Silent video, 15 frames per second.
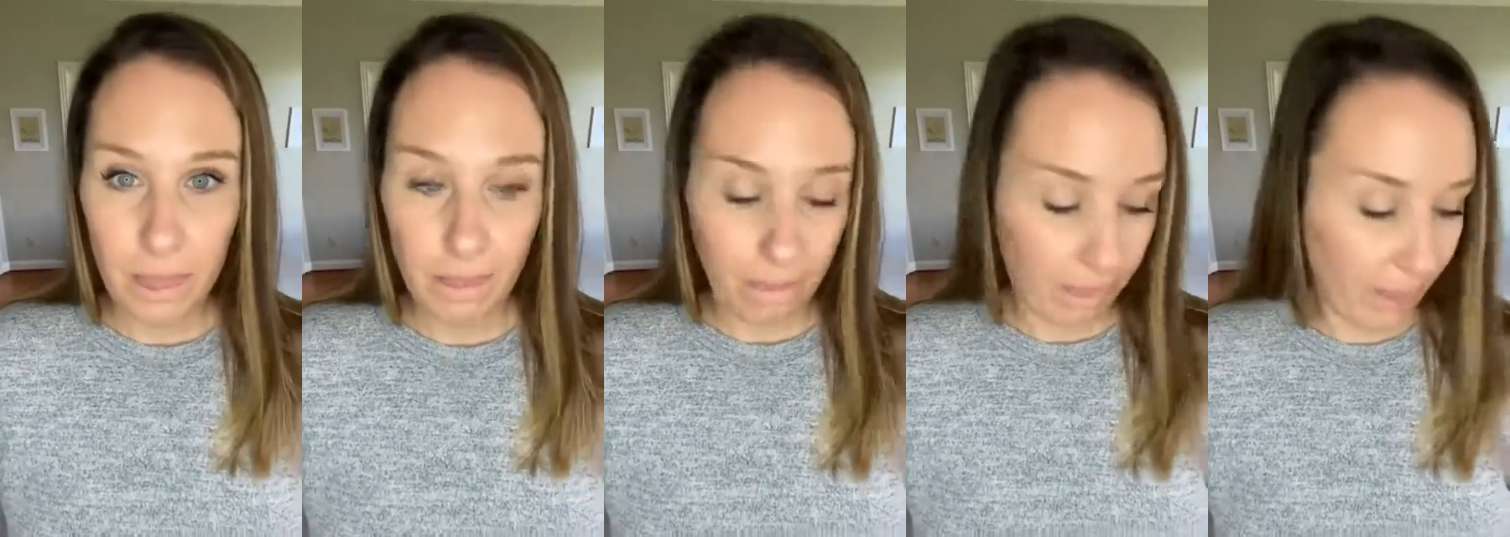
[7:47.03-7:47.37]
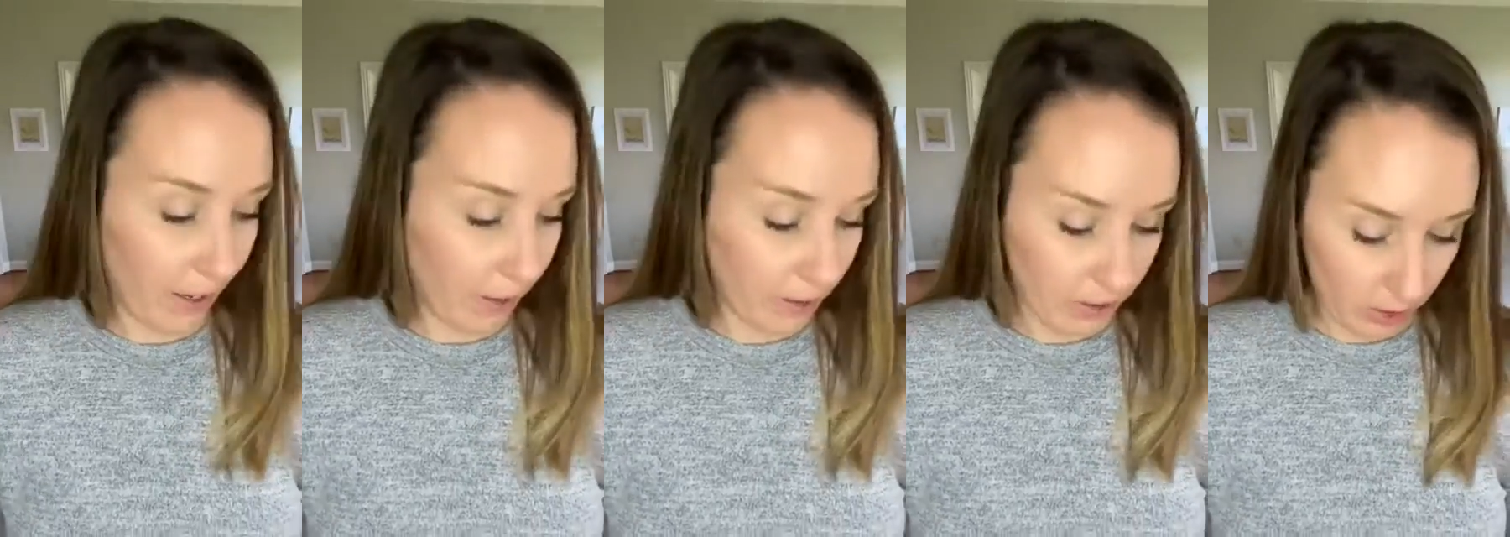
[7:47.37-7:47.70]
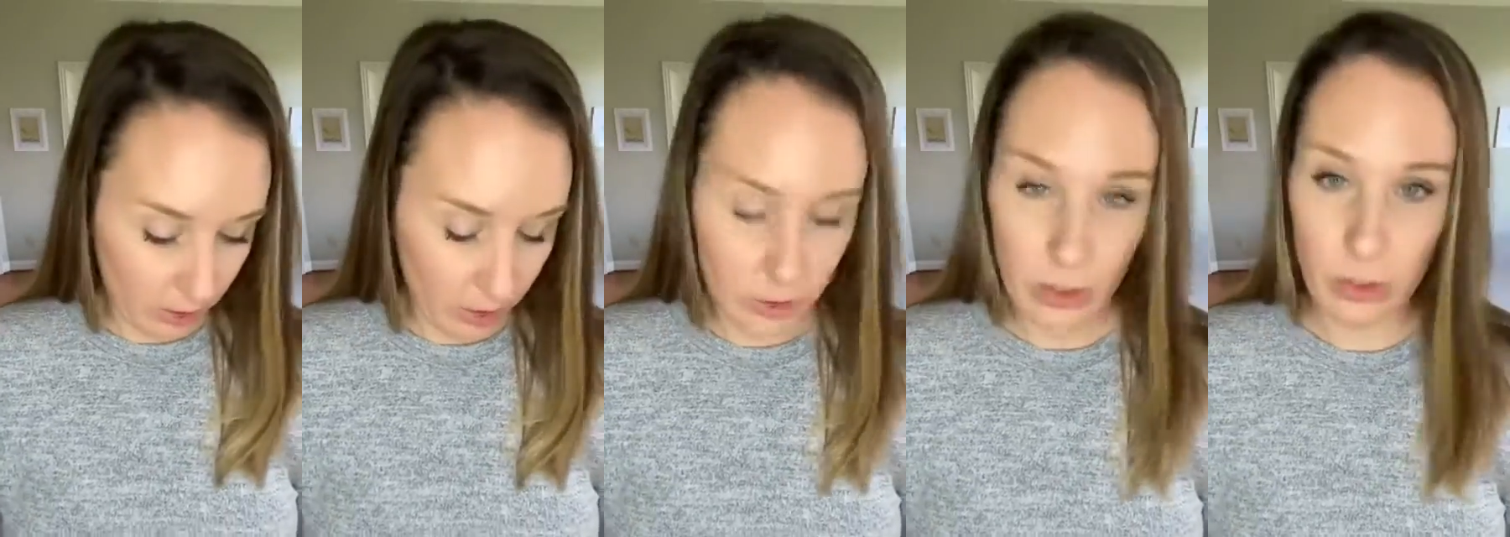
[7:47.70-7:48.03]
there's dark
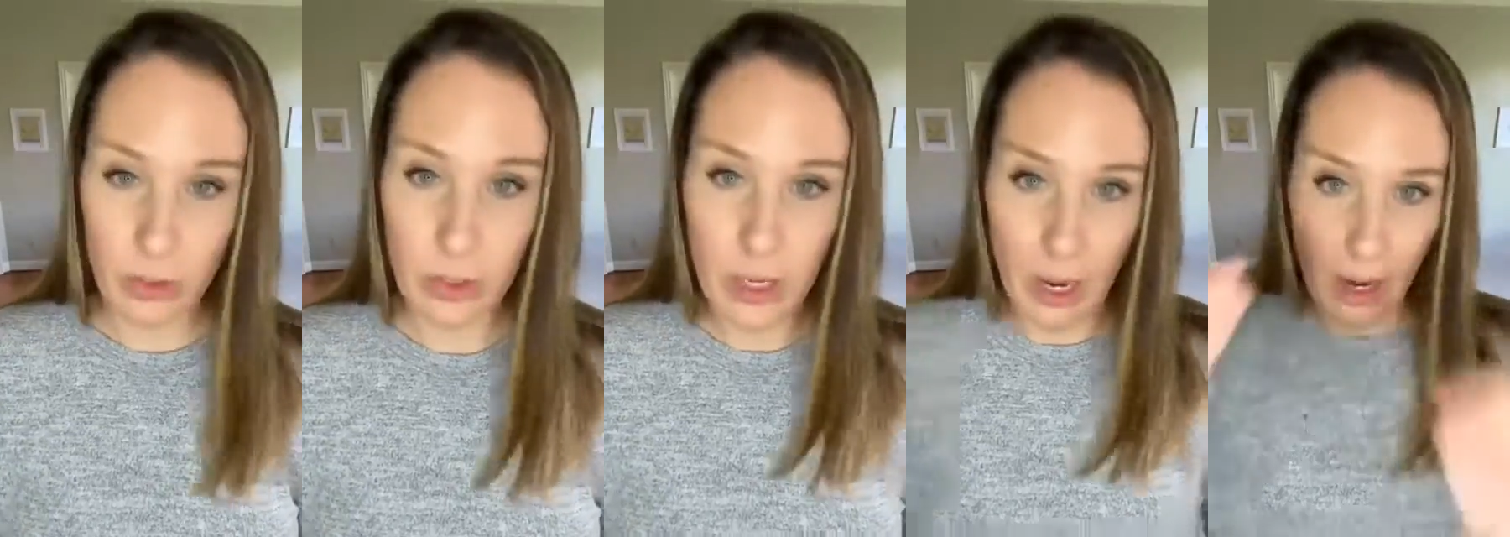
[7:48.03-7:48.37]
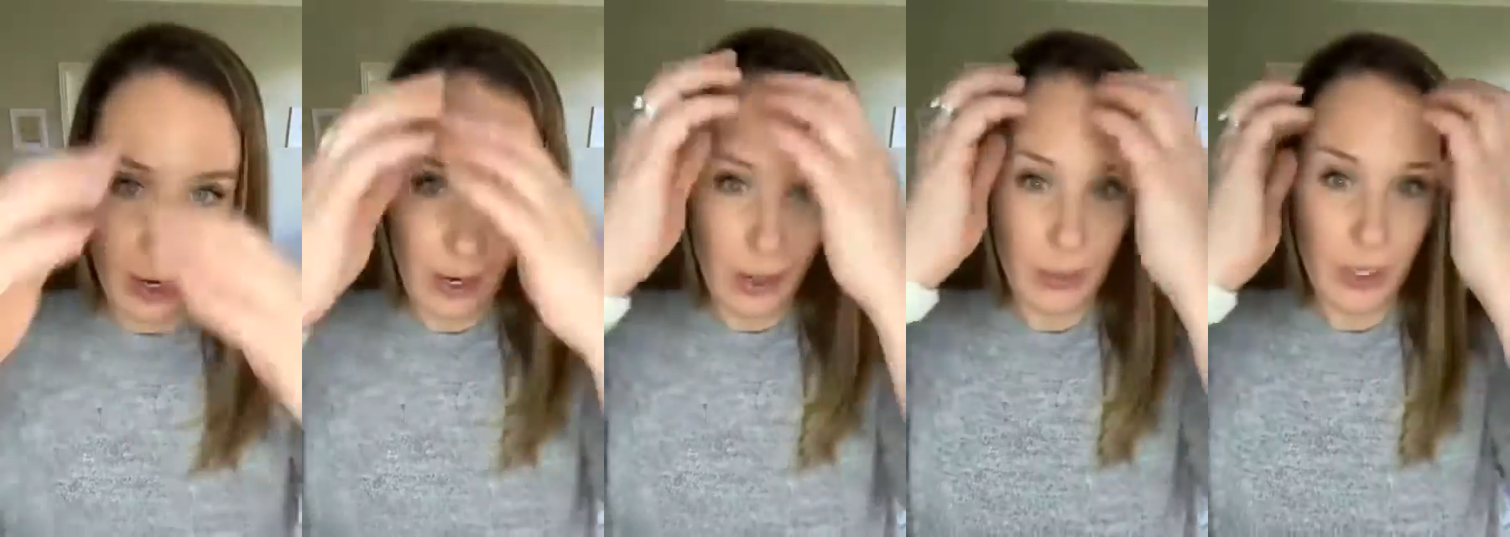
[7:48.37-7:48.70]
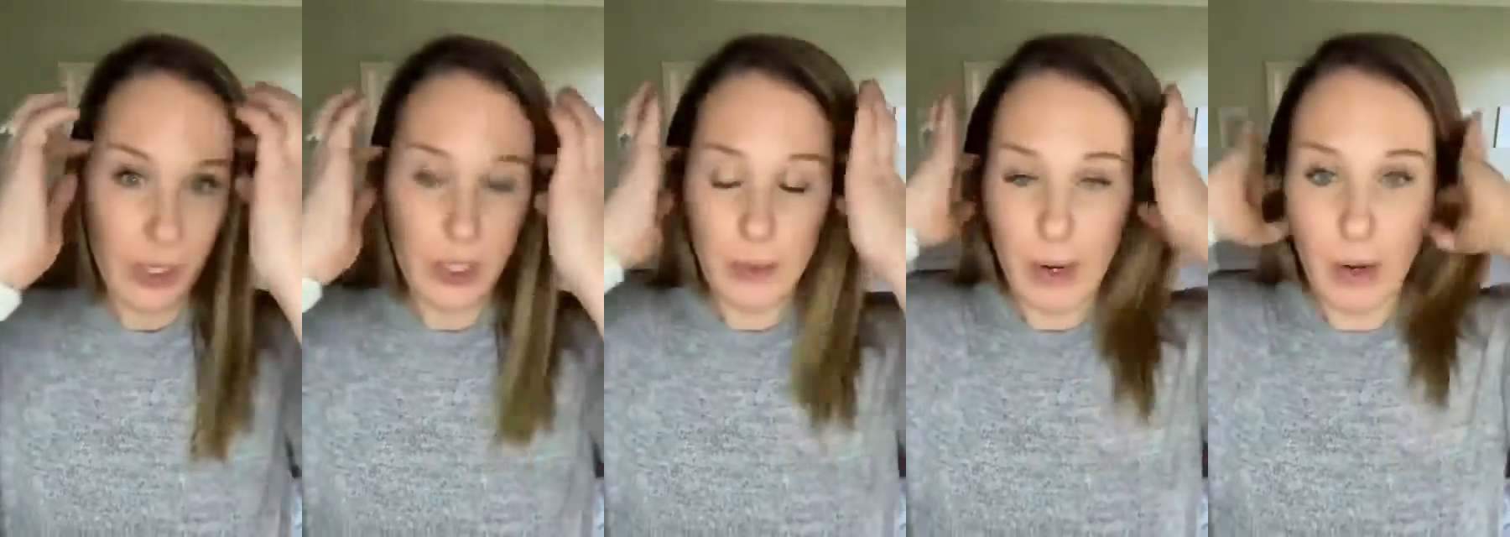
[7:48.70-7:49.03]
circles gone. I'm gonna do
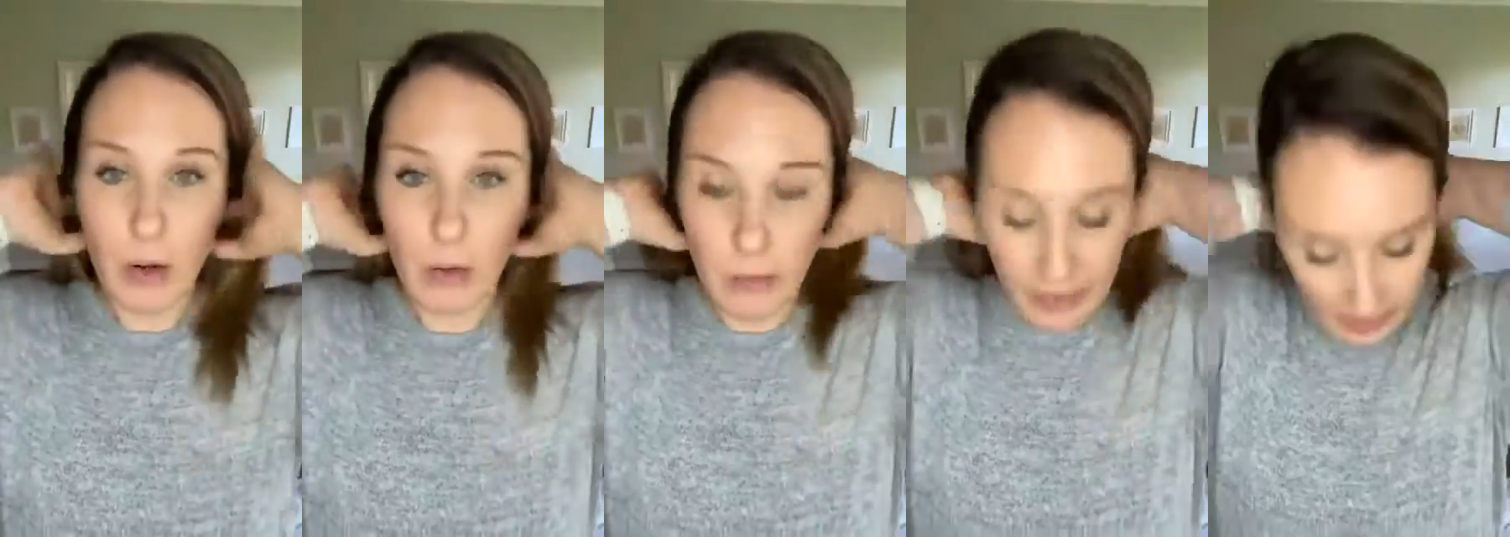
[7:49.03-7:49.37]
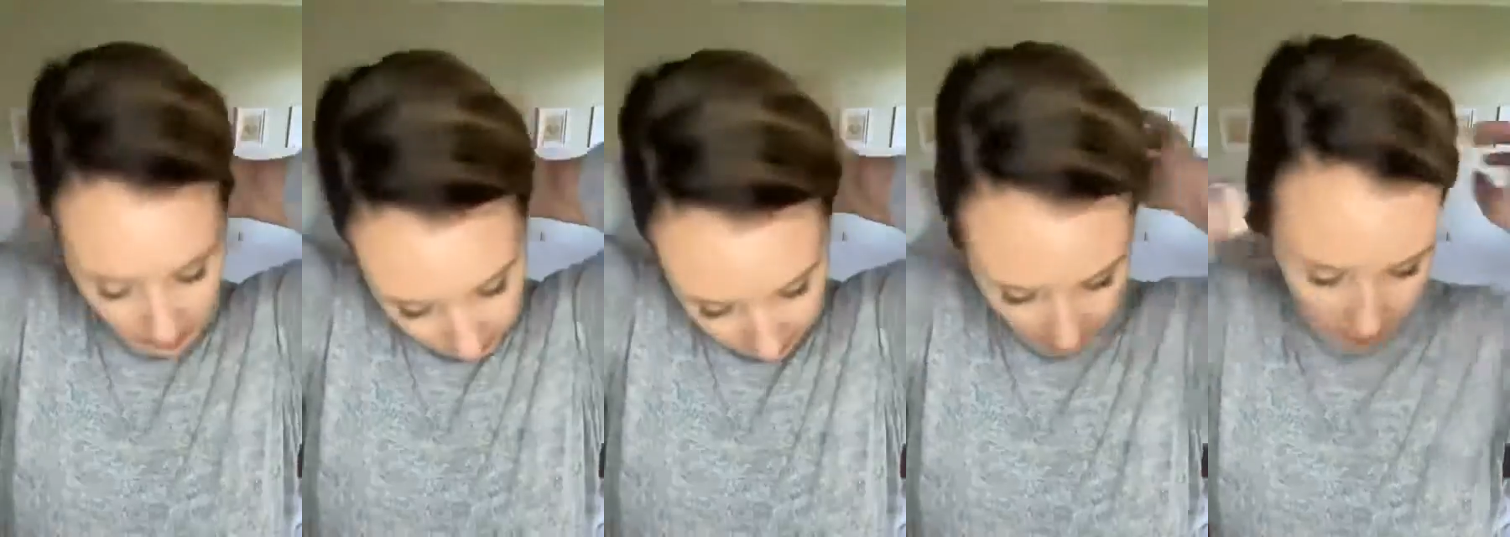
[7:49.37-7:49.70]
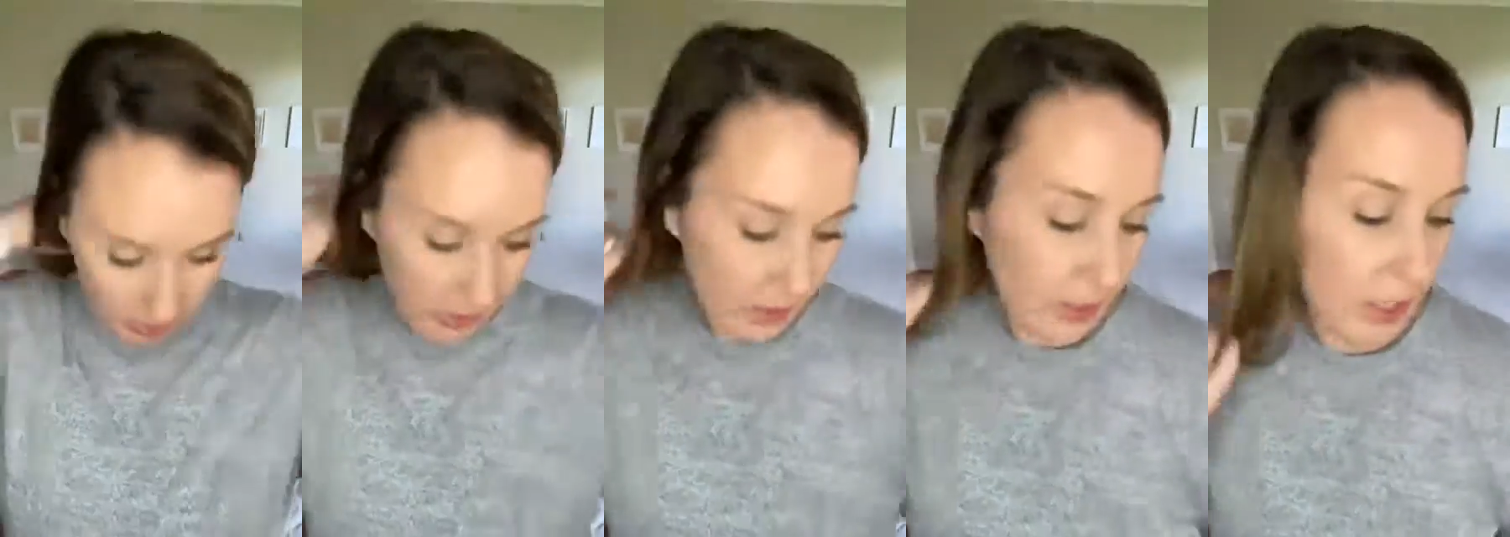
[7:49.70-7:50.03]
my whole face for you
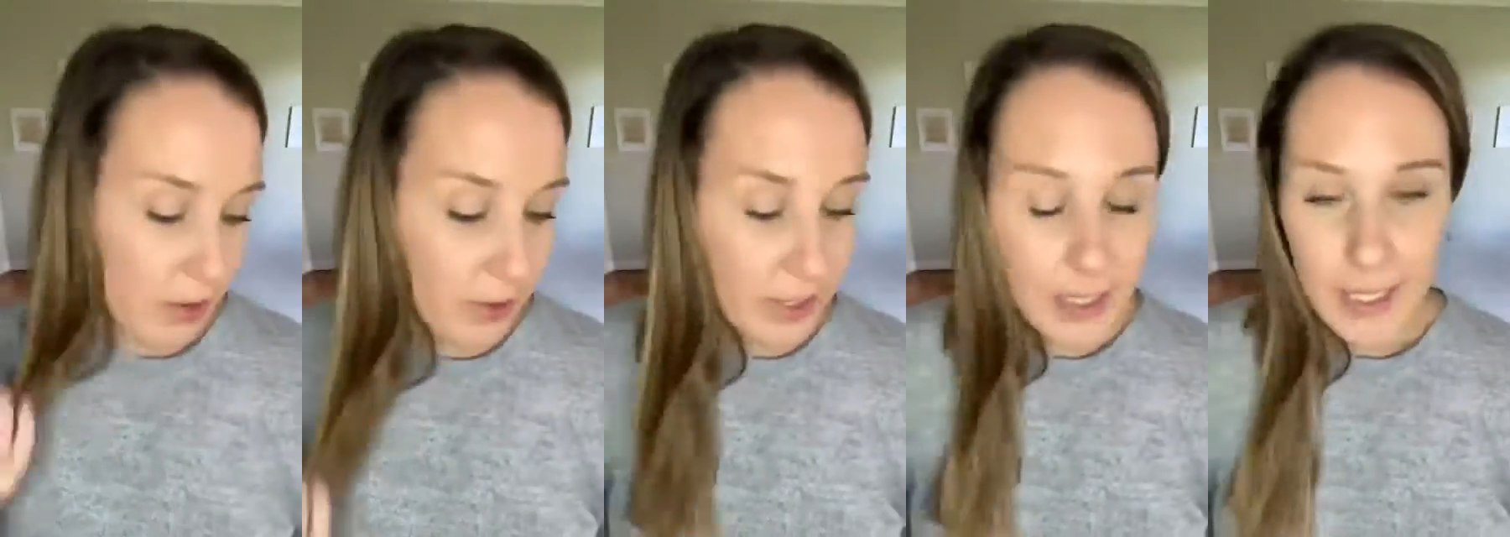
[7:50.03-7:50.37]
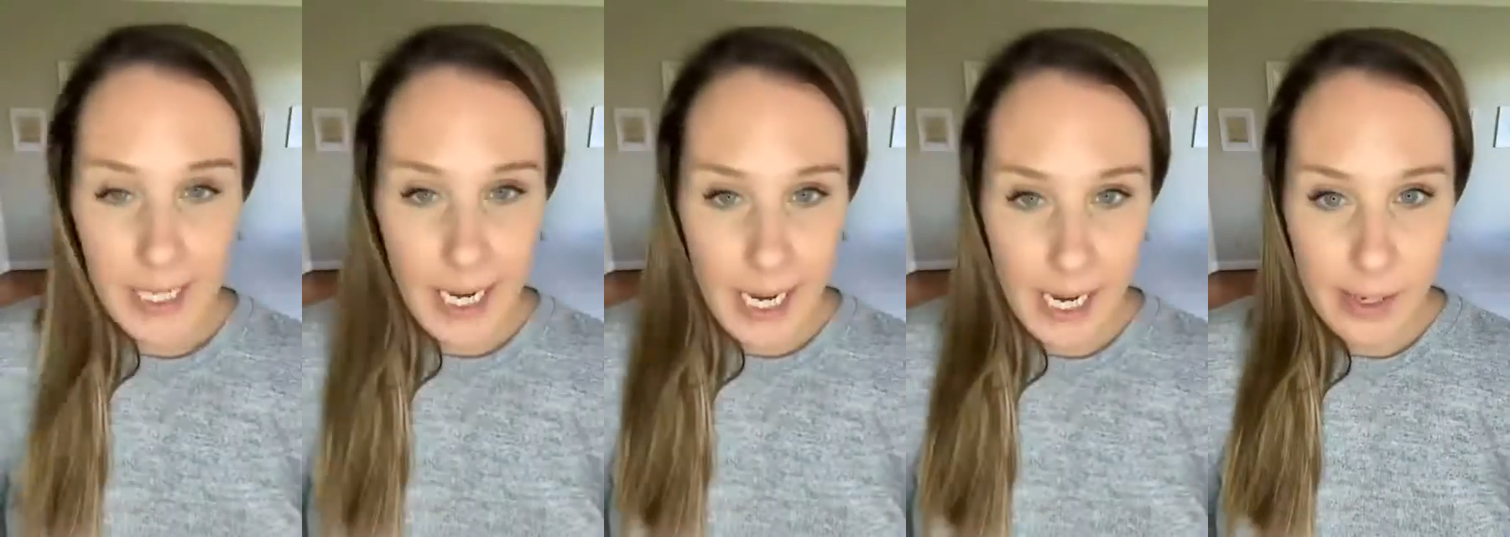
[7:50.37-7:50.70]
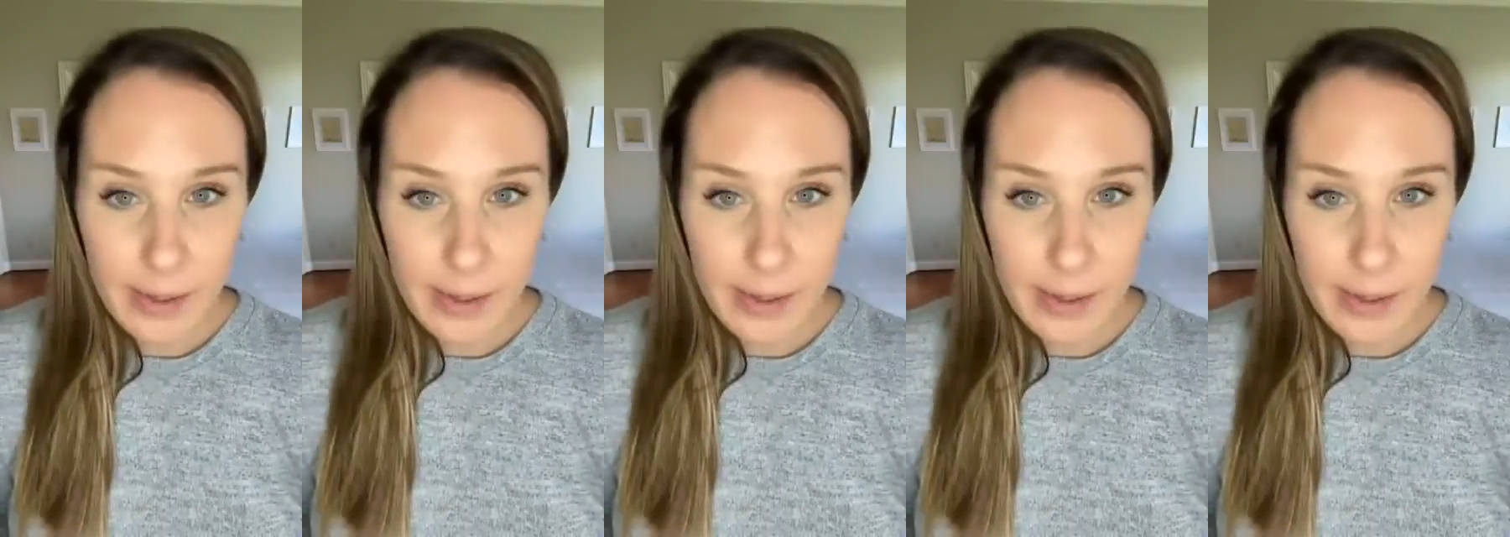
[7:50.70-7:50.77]
just so you can see.